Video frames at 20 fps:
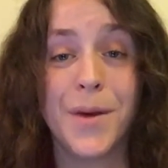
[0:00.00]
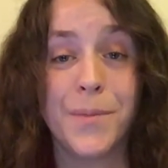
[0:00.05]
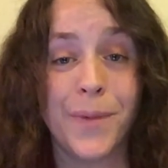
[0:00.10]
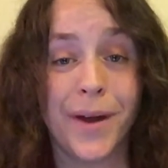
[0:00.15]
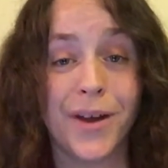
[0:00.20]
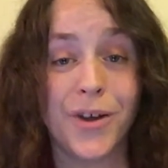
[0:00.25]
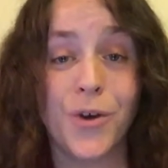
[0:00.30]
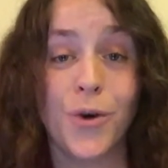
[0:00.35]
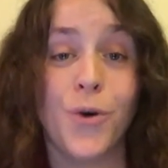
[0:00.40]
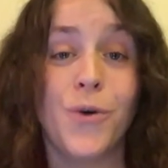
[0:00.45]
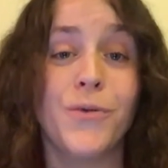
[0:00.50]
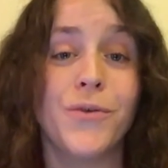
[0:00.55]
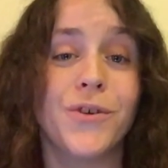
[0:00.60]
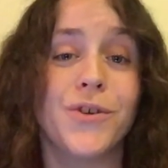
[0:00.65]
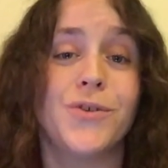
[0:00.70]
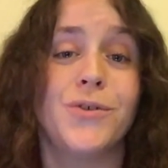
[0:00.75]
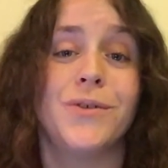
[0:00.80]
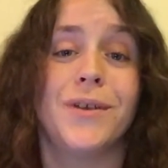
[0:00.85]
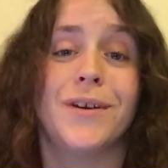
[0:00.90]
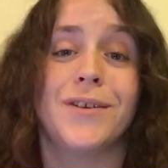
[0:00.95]
My goal for
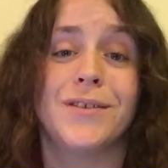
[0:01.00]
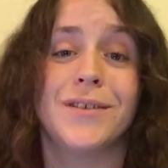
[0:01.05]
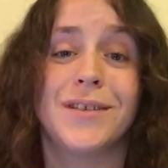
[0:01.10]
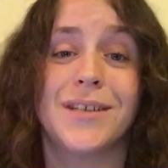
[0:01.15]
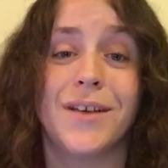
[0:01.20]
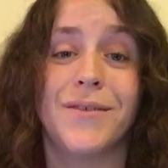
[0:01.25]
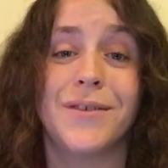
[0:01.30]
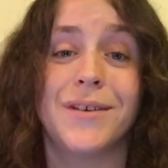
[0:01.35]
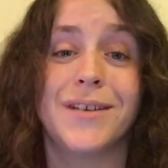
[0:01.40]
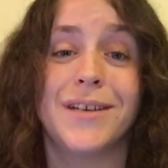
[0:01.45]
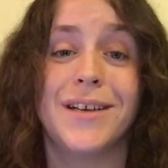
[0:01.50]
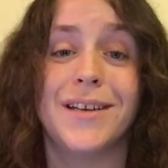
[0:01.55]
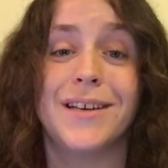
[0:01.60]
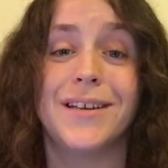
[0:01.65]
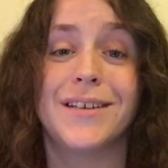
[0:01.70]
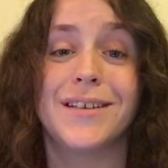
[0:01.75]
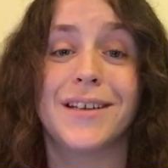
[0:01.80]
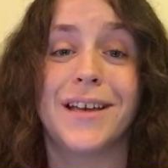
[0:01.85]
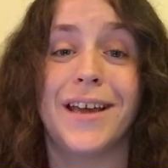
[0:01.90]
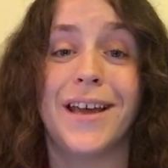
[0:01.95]
2017
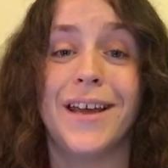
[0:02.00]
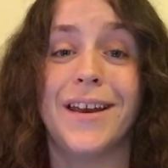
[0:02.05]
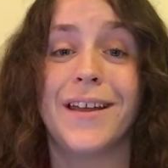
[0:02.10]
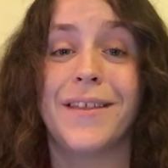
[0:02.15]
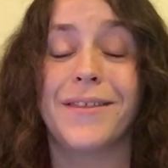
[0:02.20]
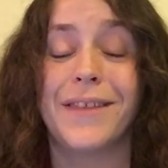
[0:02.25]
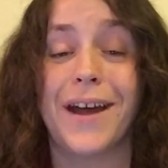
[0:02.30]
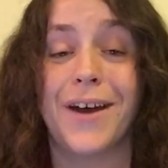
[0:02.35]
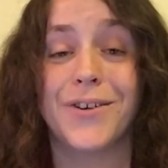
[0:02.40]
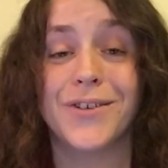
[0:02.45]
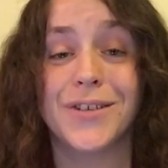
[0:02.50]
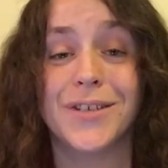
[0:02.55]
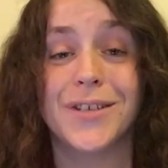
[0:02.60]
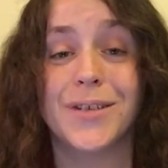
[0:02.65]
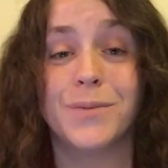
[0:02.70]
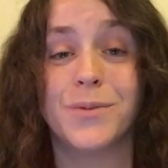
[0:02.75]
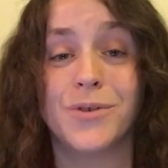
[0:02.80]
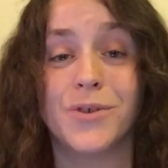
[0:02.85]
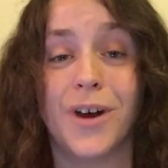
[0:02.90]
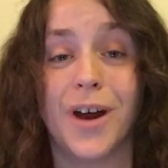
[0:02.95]
is to hit 1,000
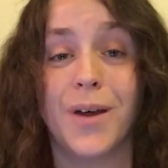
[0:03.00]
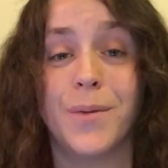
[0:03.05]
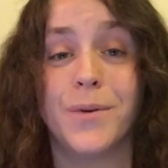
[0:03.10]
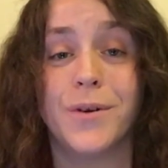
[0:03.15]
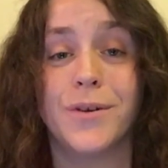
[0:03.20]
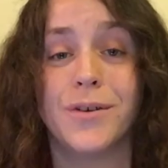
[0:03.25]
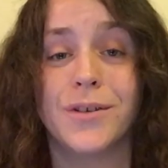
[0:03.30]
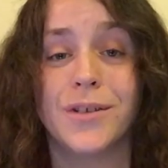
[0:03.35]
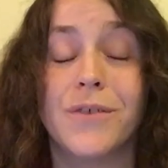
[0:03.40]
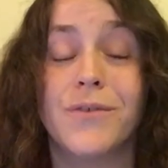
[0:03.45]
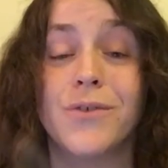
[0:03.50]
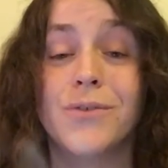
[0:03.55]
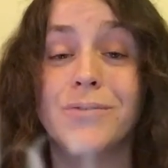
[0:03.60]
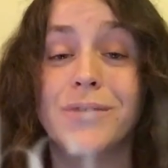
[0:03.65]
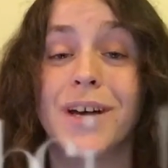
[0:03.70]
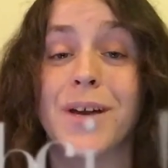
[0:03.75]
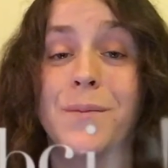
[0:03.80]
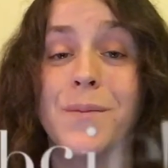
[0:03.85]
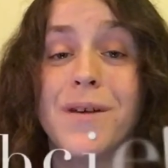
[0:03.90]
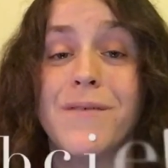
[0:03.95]
subscribers. If you
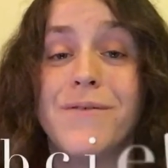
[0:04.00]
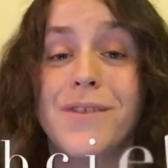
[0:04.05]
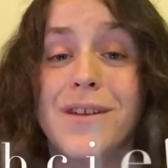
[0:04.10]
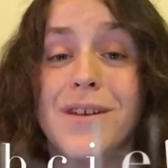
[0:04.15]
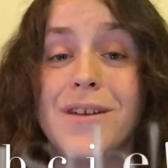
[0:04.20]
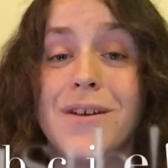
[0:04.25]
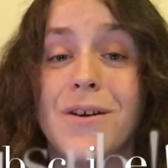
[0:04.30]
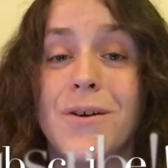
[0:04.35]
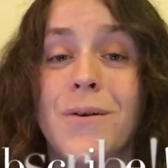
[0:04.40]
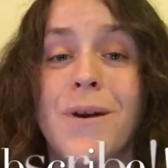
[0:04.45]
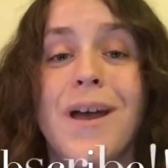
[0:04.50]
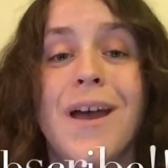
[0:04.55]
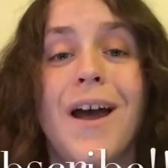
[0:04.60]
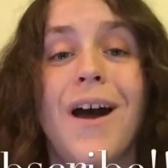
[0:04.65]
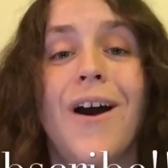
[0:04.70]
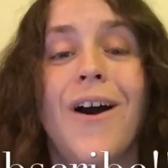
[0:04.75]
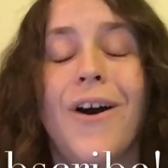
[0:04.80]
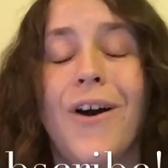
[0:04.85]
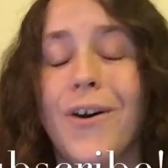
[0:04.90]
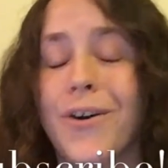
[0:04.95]
like my video,
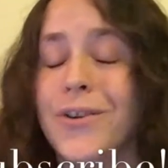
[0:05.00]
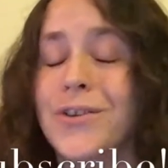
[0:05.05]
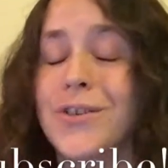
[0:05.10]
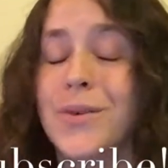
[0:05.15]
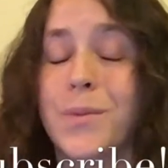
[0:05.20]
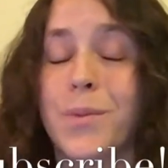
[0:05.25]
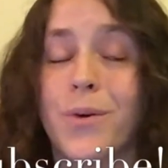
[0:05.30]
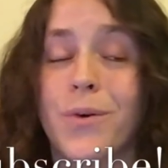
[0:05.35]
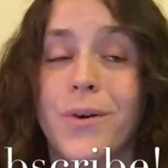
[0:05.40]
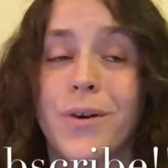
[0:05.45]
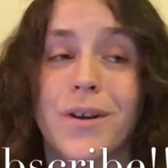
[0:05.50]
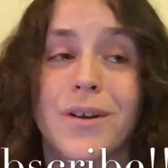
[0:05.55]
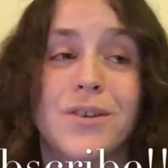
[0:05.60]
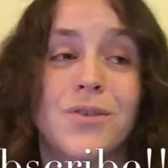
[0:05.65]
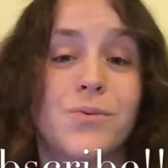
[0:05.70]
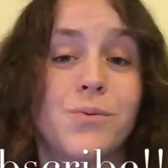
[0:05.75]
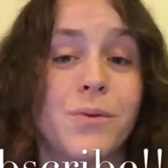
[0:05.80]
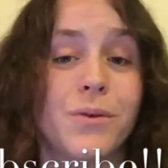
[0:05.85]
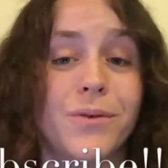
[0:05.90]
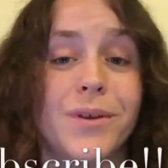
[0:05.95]
all support
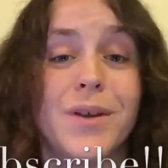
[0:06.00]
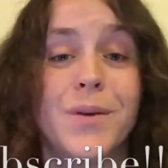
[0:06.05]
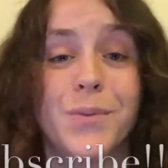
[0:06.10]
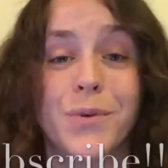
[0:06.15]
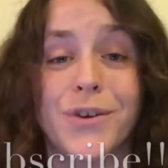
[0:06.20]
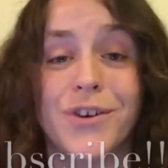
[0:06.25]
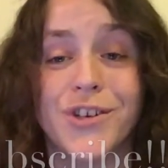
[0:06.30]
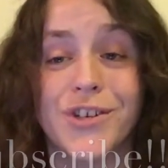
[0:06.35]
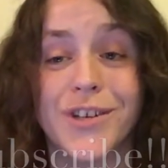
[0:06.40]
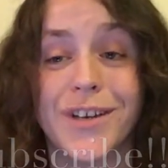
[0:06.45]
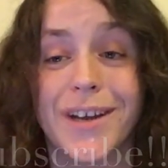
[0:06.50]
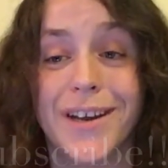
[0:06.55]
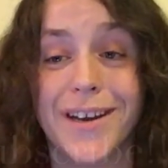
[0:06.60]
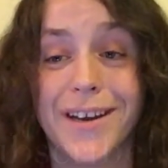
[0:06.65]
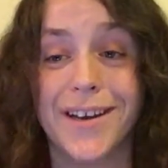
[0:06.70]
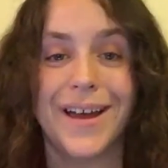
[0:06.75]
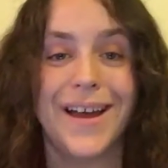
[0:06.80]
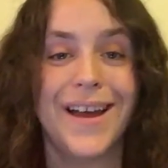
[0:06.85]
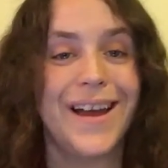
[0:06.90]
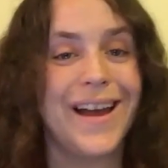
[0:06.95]
is really
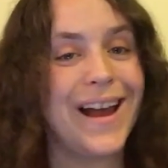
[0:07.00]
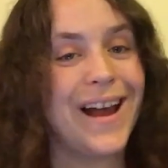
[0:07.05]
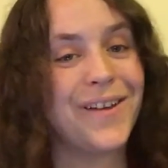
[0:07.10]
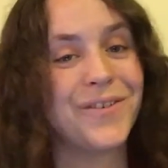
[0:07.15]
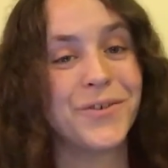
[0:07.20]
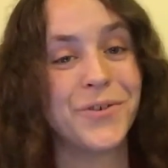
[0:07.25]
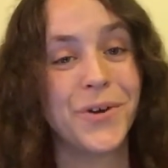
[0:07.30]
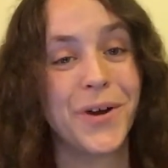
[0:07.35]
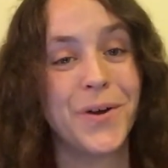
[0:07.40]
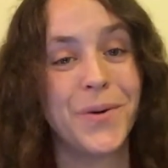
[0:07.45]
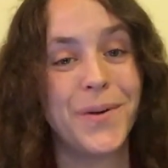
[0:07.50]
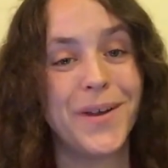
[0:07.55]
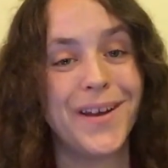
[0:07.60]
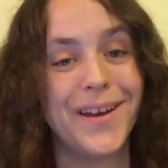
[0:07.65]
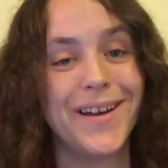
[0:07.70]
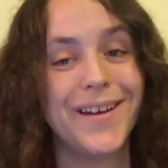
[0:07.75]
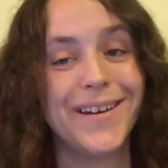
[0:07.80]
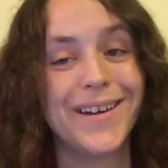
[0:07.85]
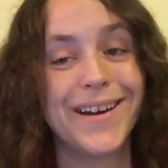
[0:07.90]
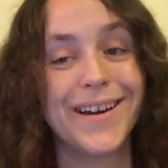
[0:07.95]
appreciated. Have a great
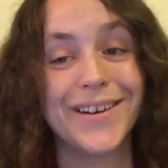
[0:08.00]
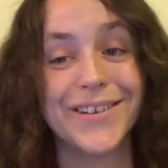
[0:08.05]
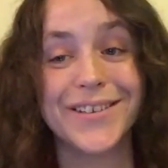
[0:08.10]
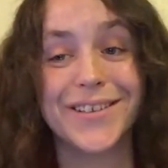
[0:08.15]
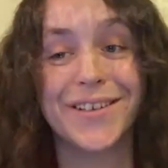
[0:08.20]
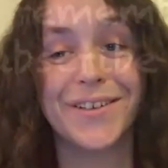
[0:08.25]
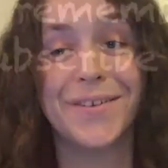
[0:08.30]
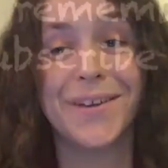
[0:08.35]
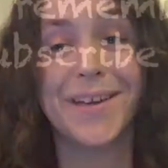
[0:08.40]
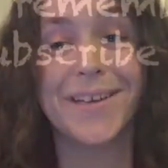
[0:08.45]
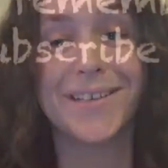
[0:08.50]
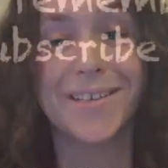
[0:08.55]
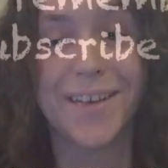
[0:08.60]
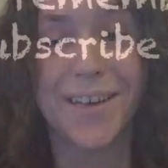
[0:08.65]
weekend, and I'll see you next